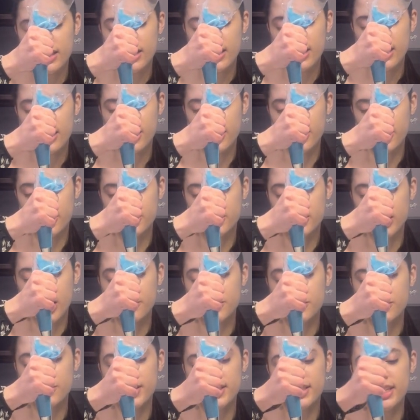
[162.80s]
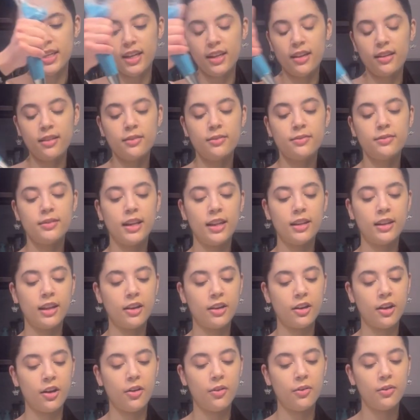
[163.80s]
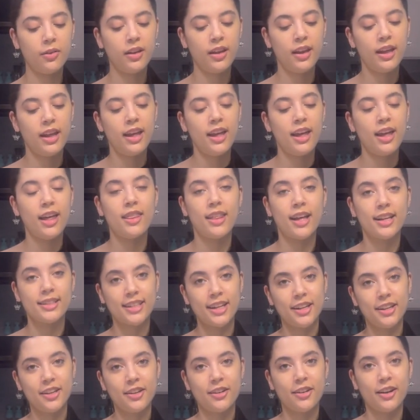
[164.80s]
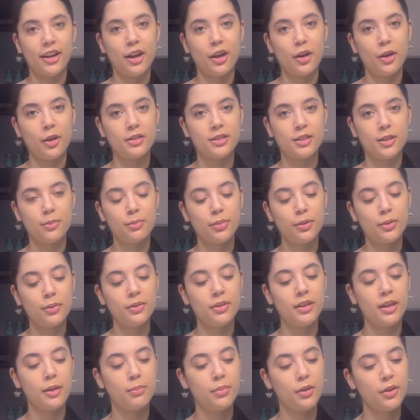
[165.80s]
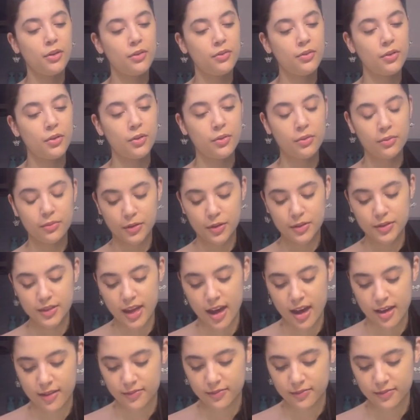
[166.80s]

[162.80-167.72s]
Then you're going to stop squeezing and let go. And that's how you create a simple yet beautiful rosette.